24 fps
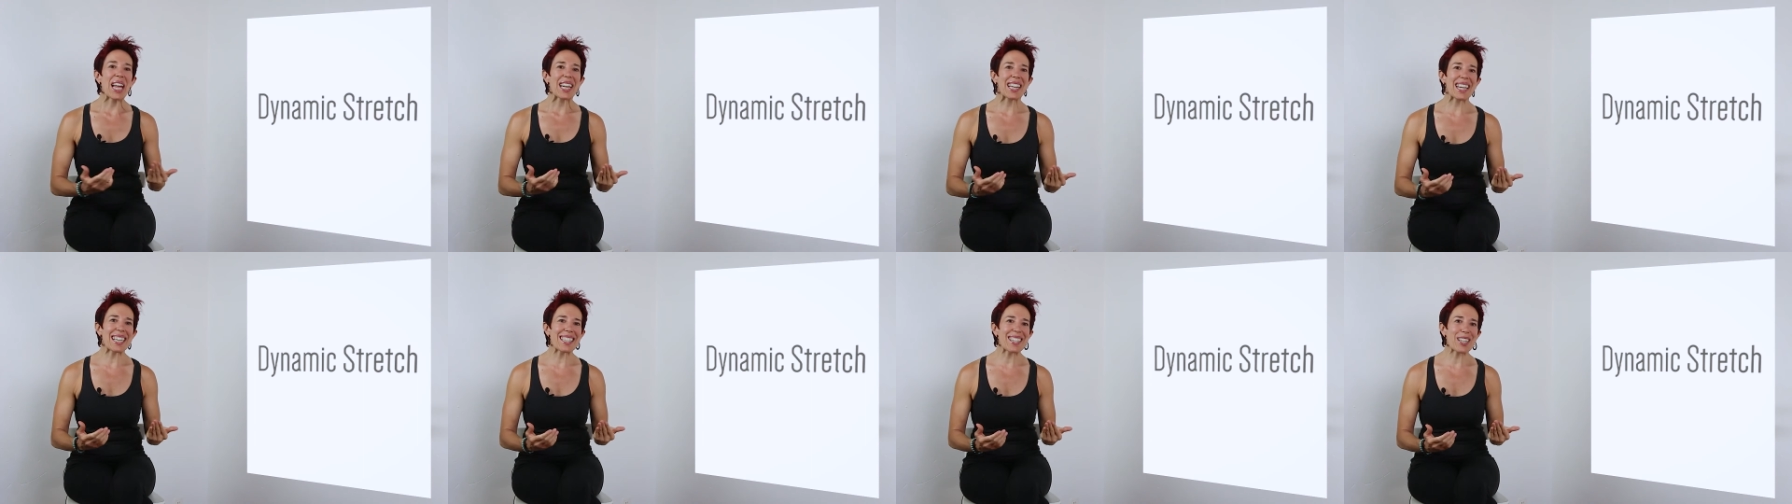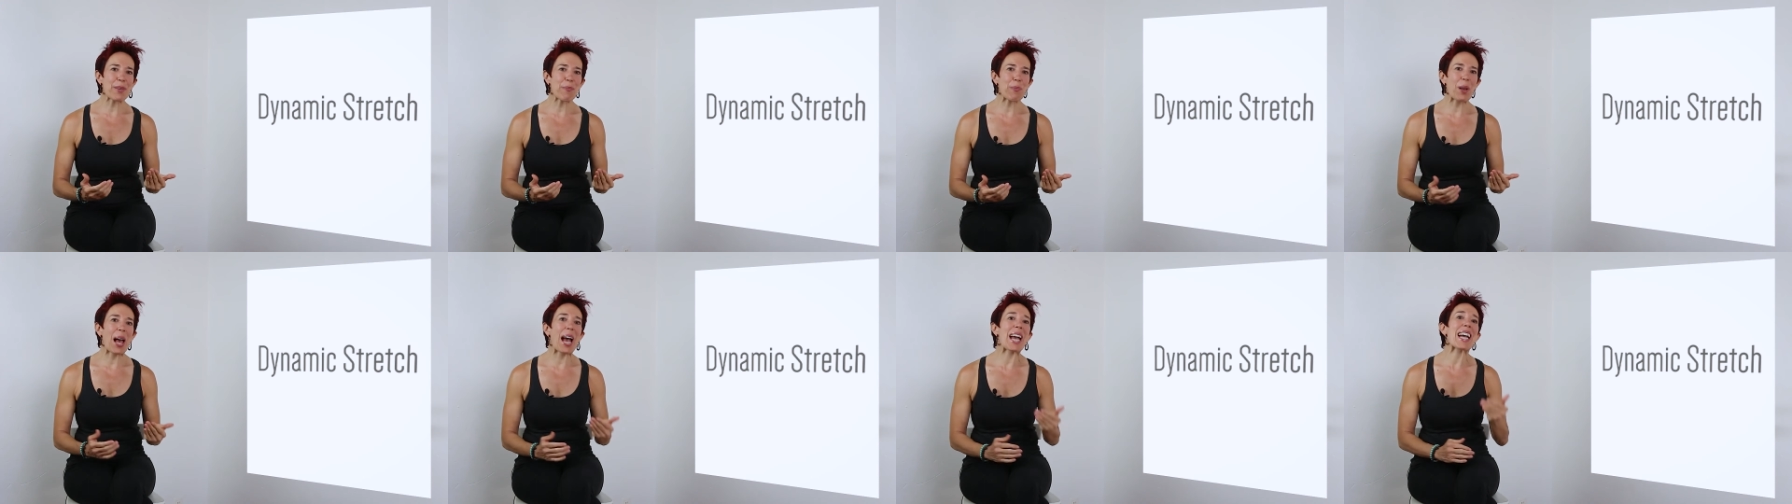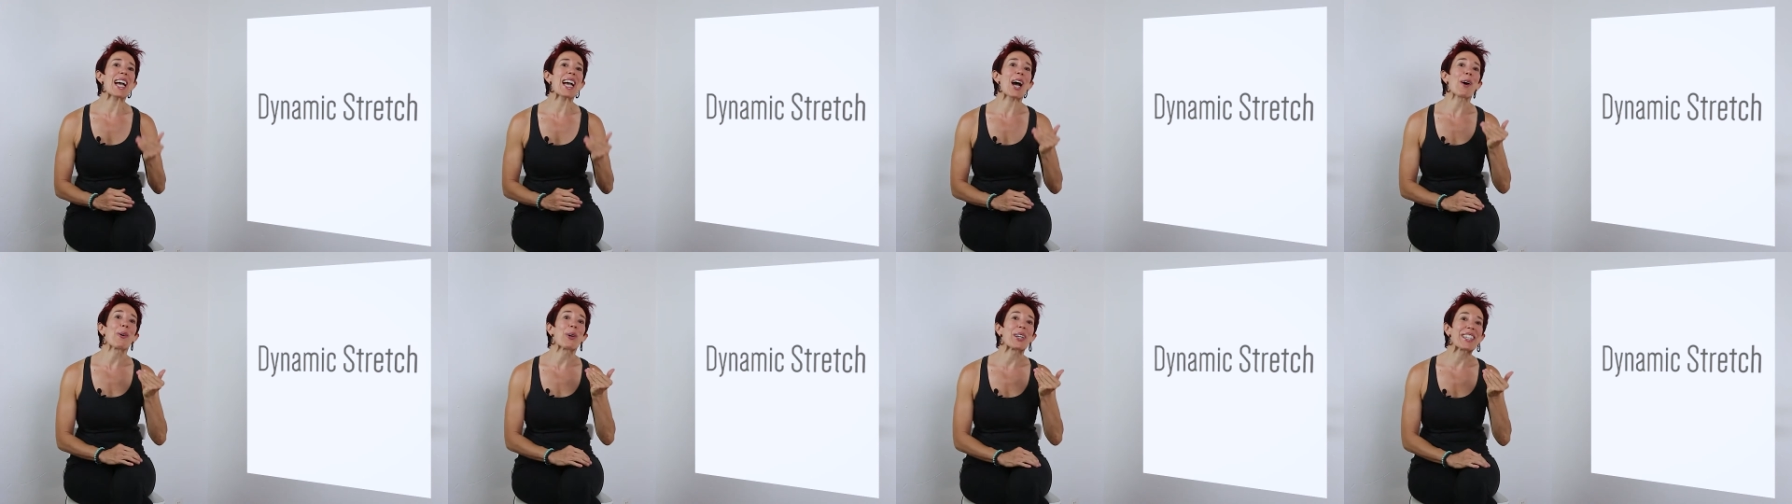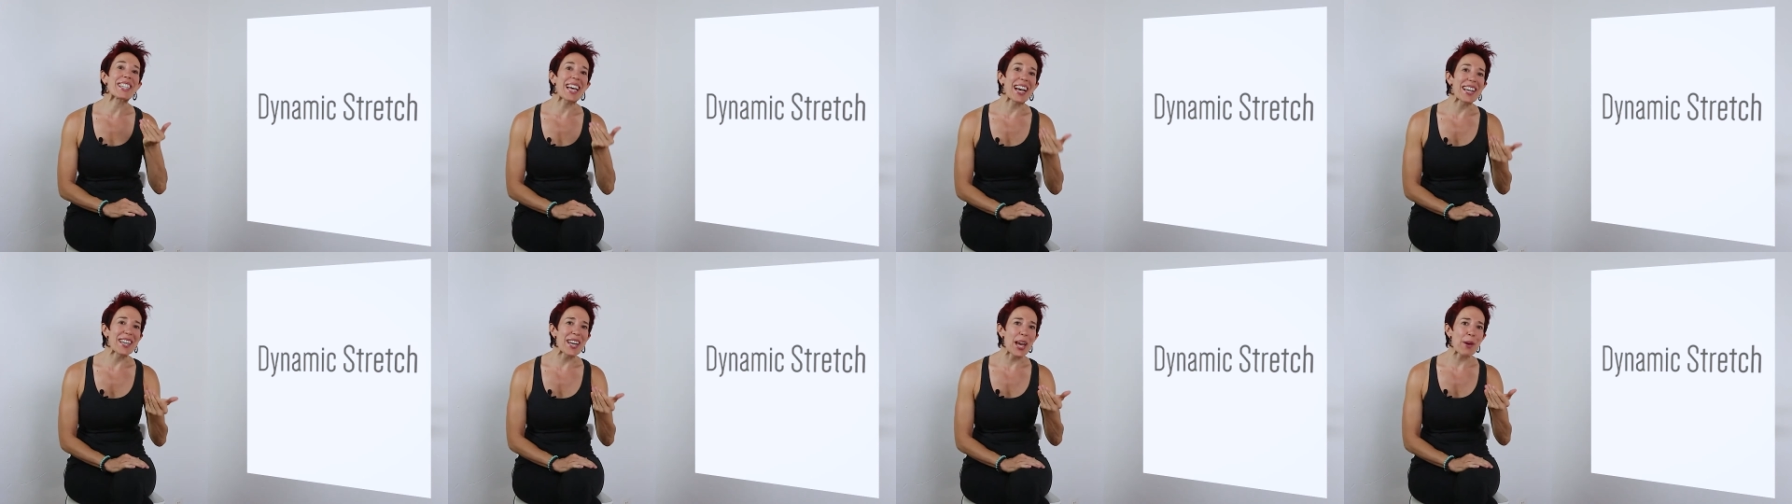Let's apply our
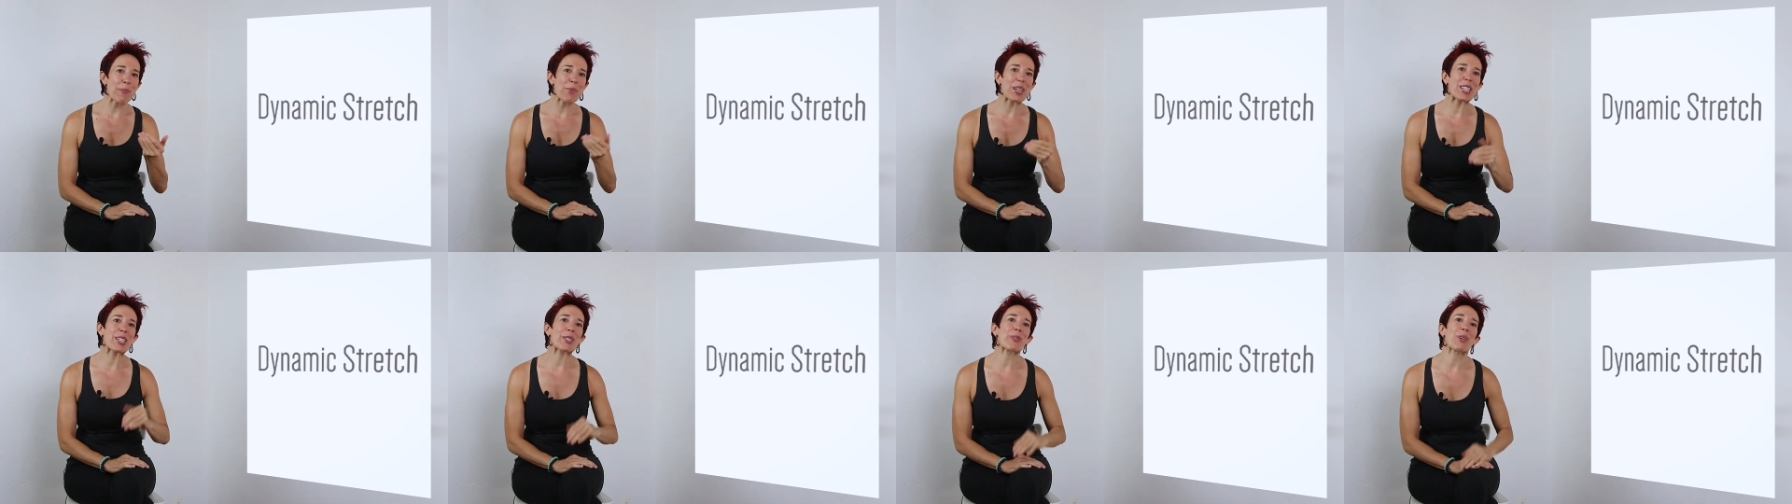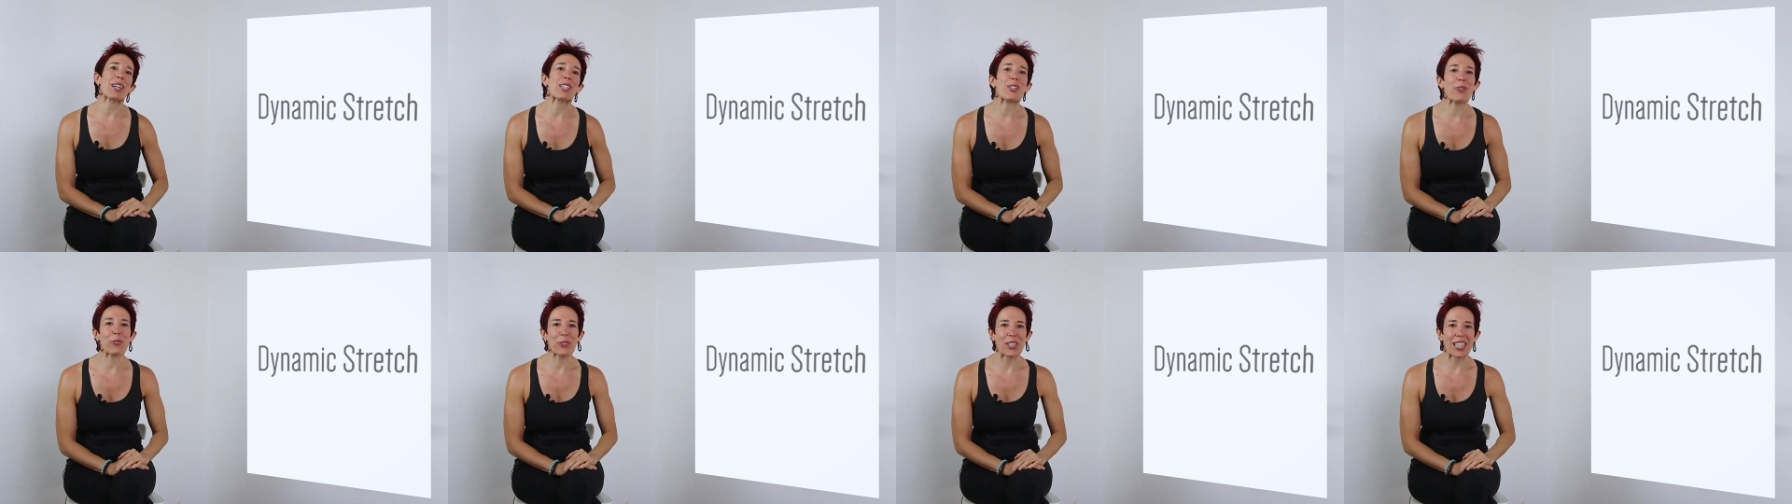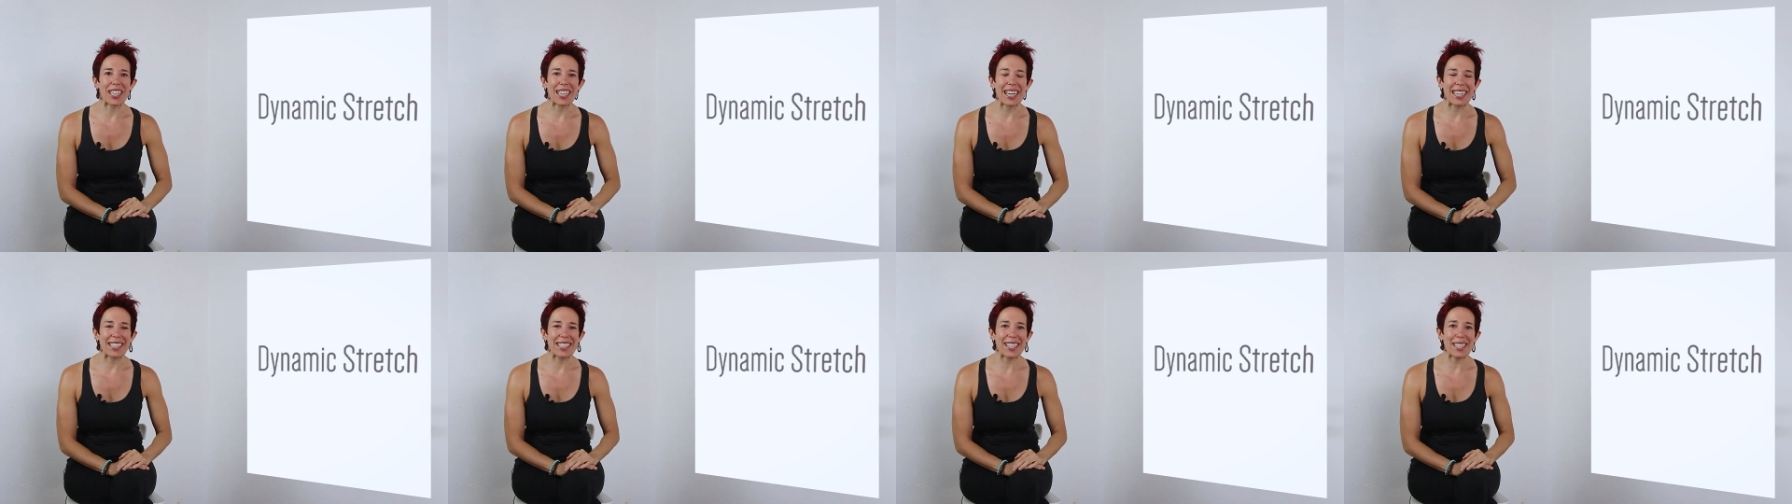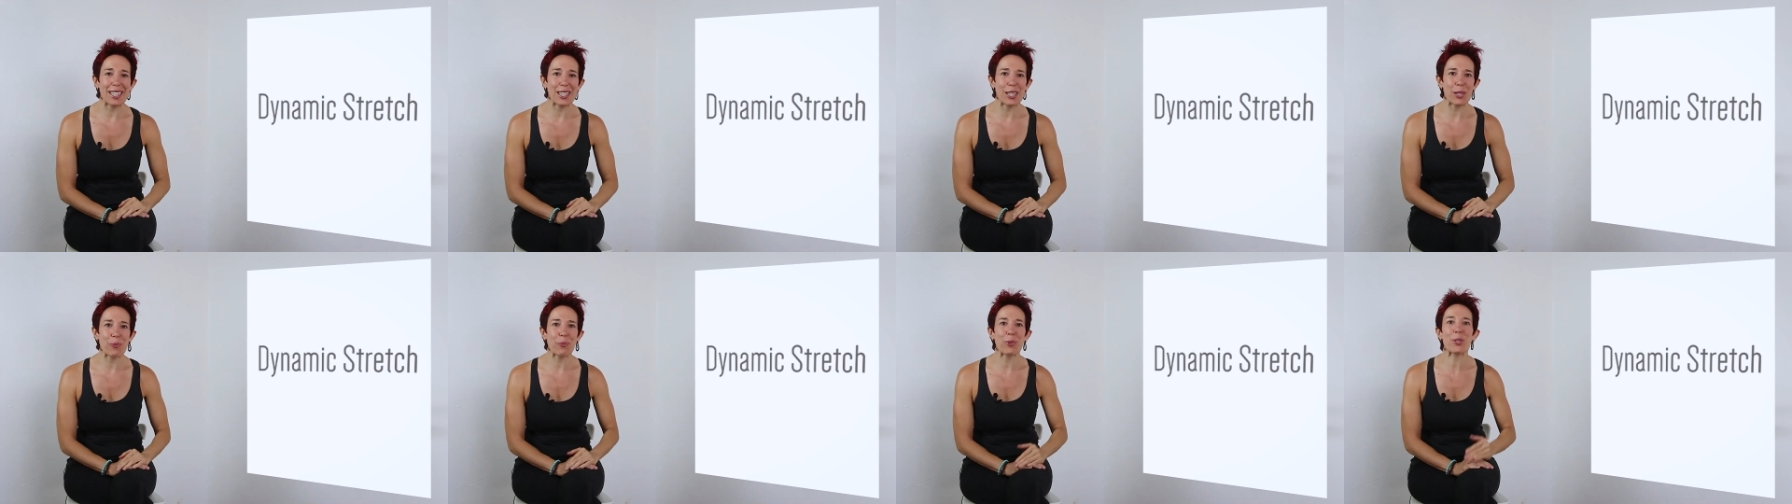dynamic stretch for the
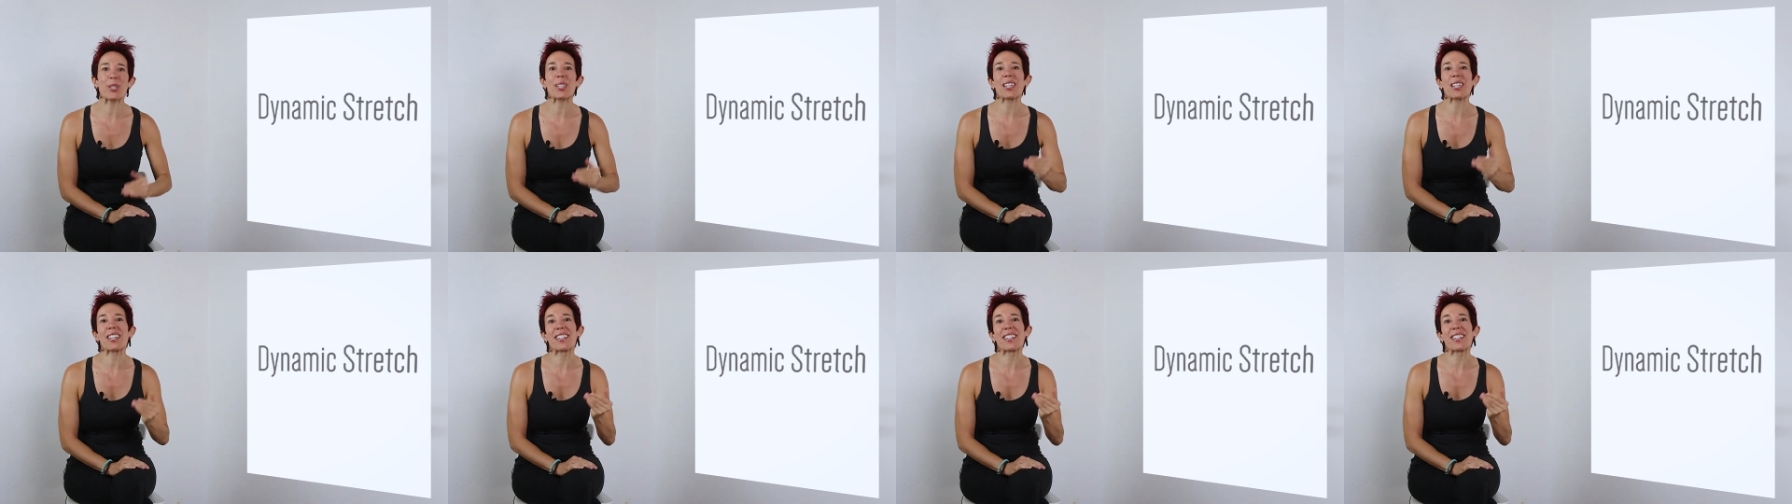latissimus